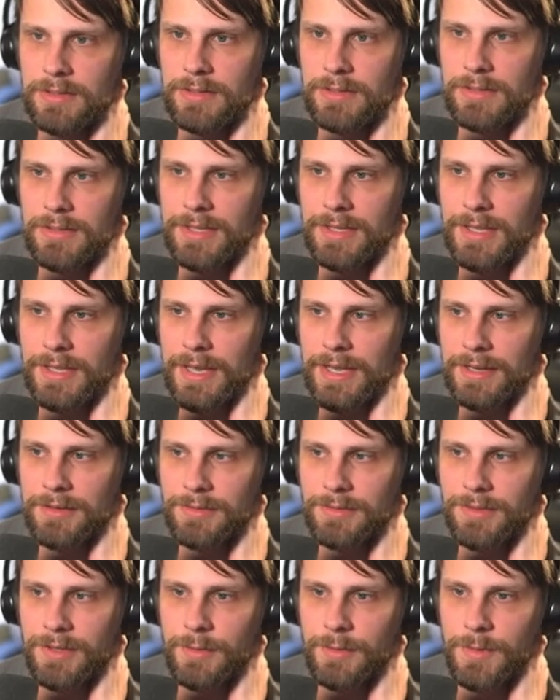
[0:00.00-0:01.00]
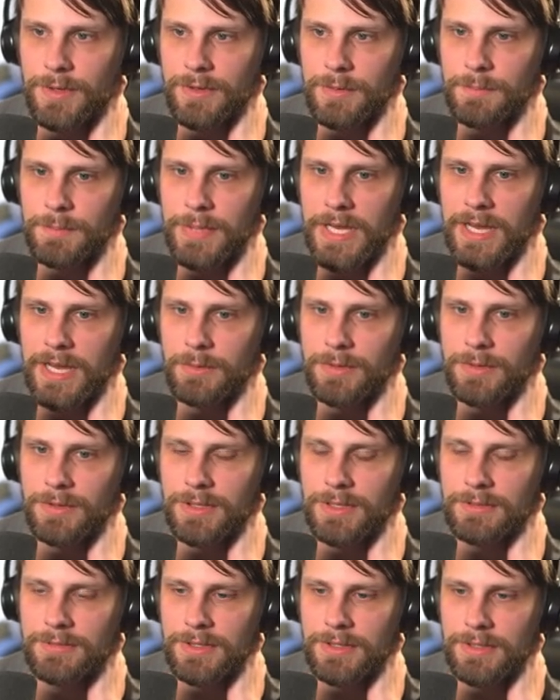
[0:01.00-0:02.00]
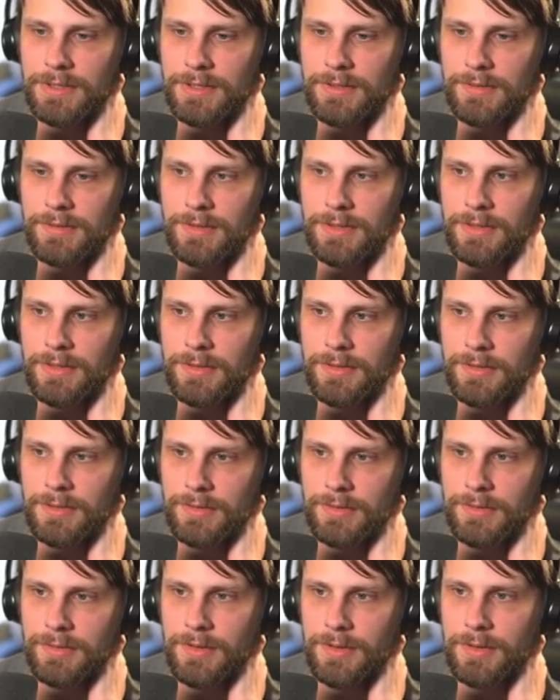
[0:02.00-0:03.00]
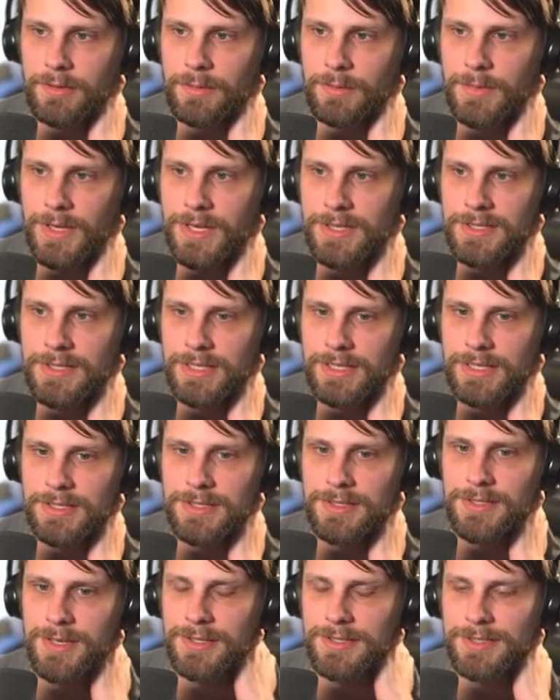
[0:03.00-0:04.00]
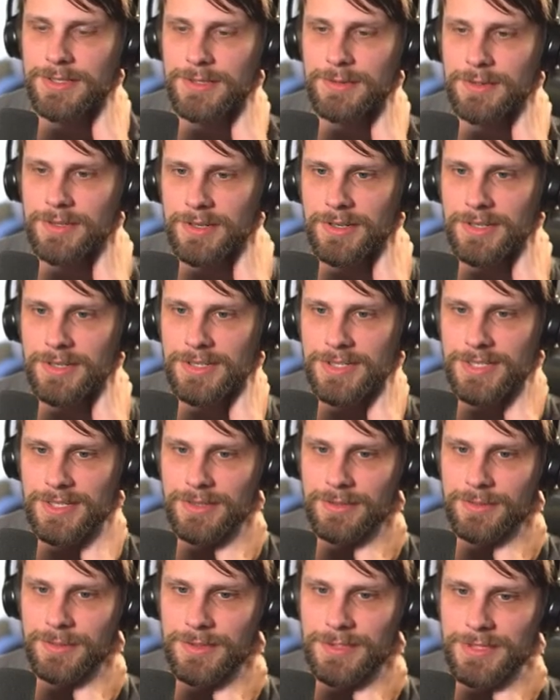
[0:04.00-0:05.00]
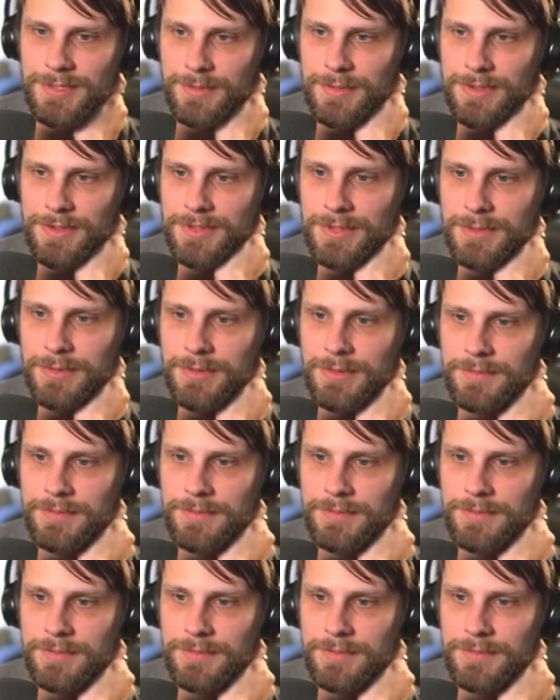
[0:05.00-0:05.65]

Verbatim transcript: Like, I don't know where the power level is here. So we actually get to draw 2 cards here, which is really cool.